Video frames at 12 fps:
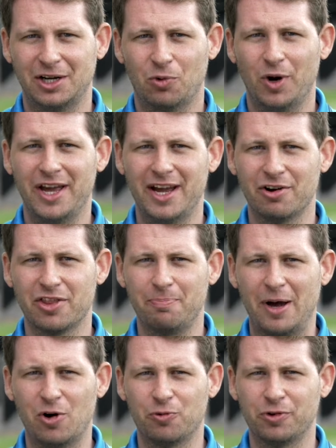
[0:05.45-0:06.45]
We're here at the
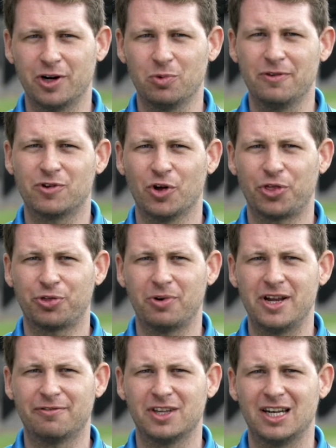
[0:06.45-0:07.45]
Belfry and we've got
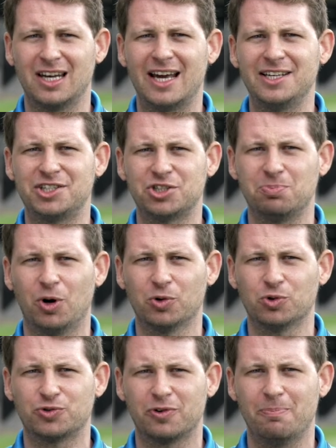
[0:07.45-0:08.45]
three of the latest
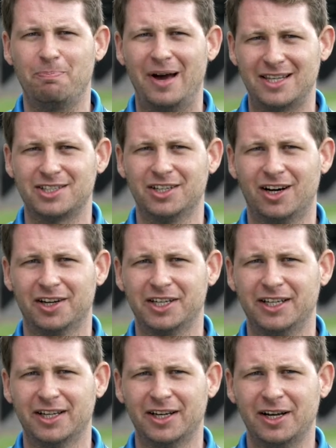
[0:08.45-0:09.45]
models from
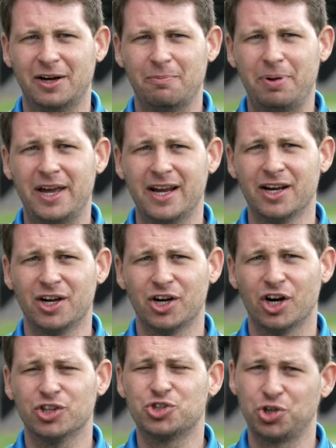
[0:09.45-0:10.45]
Bettinardi, Ping
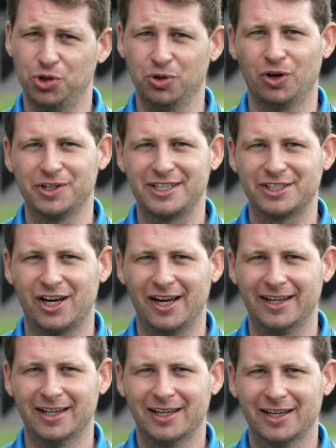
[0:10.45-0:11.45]
and Toulon
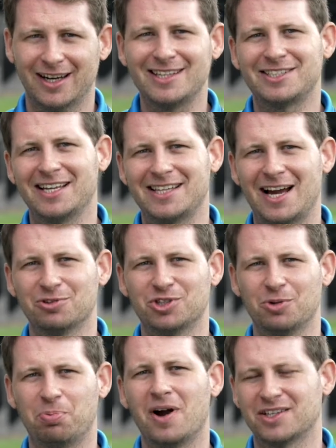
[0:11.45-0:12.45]
Design. Let's head down to
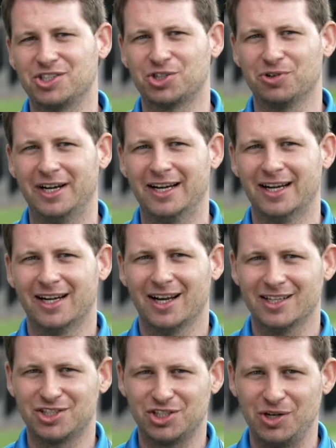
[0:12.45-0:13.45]
the practice green
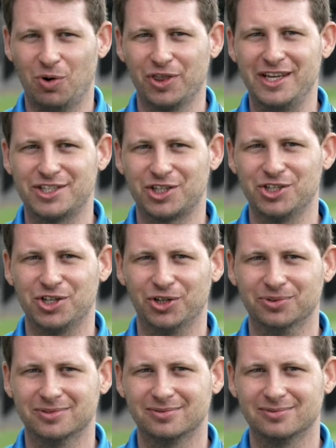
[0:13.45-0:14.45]
and see what these can do.